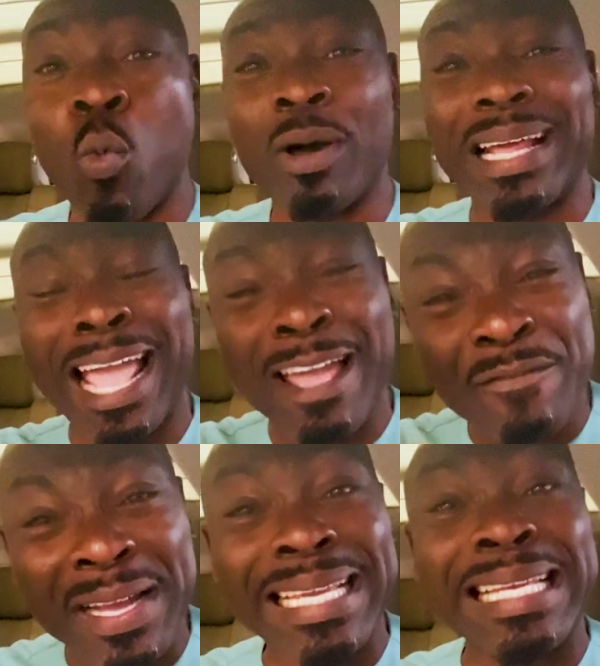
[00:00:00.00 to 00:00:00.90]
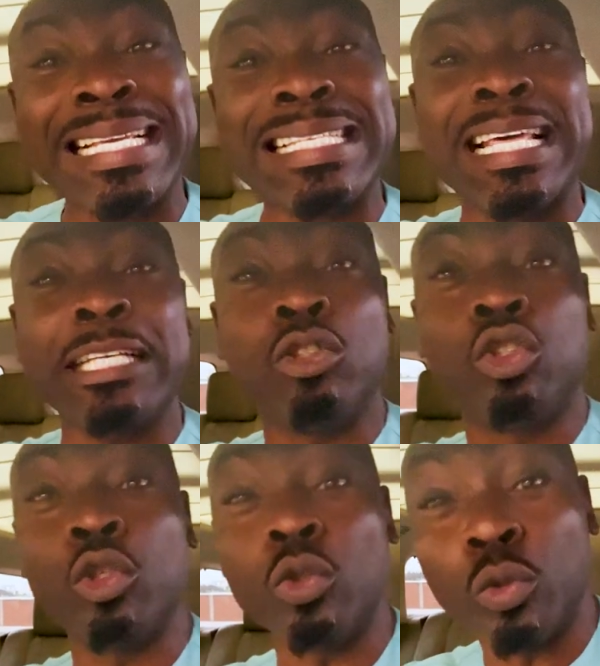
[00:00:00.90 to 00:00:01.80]
whatever it is they
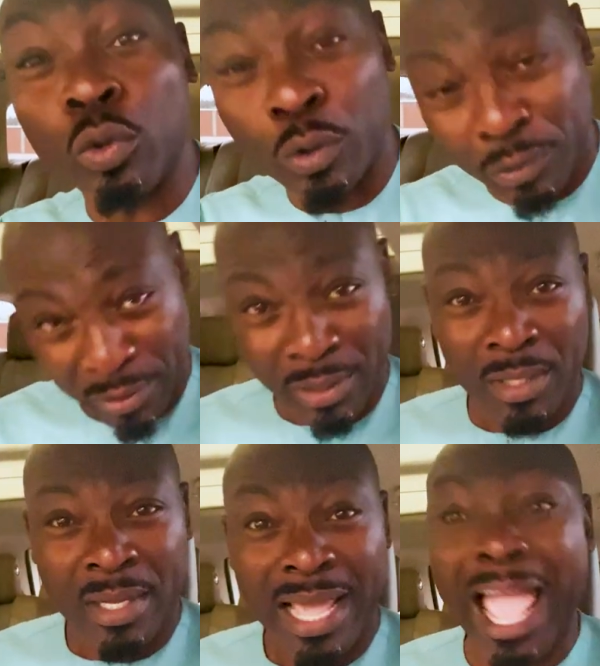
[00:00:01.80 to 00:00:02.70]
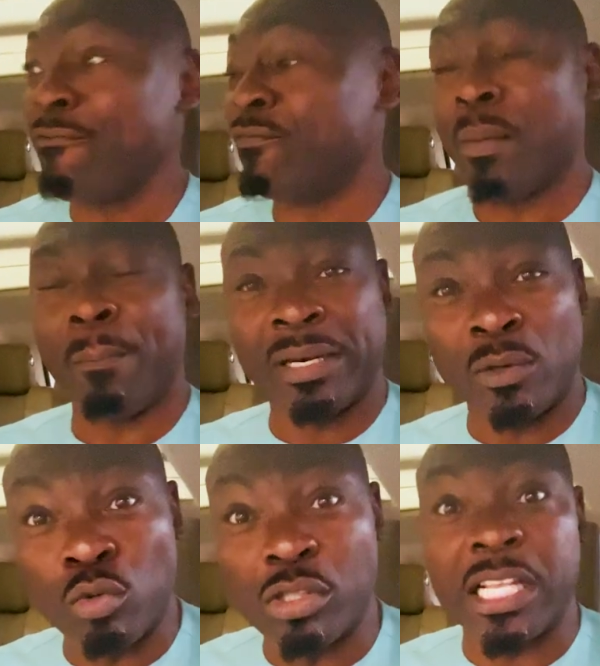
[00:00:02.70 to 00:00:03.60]
do, everybody
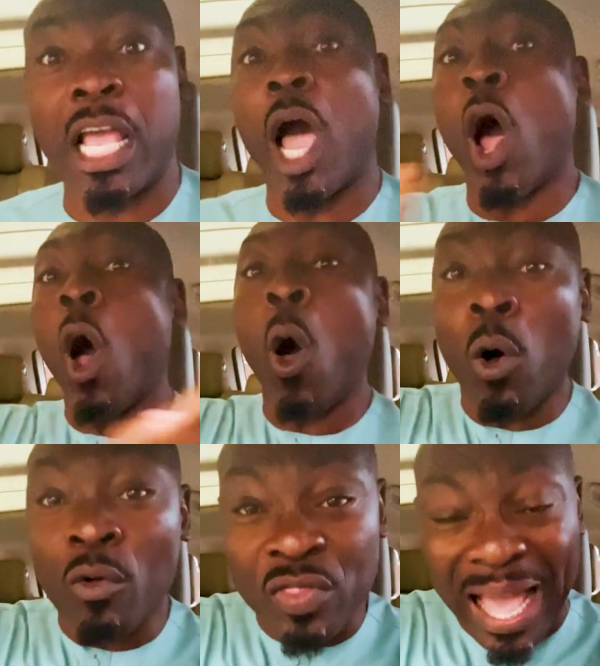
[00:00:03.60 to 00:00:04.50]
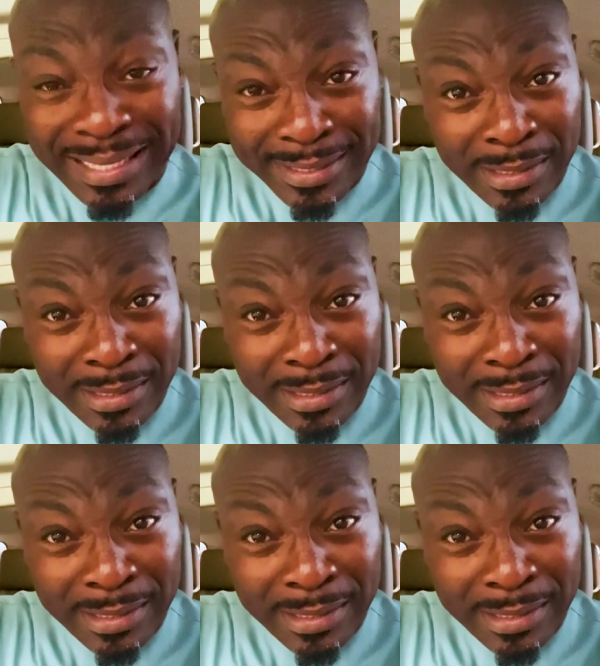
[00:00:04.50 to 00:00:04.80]
would say, oh, that's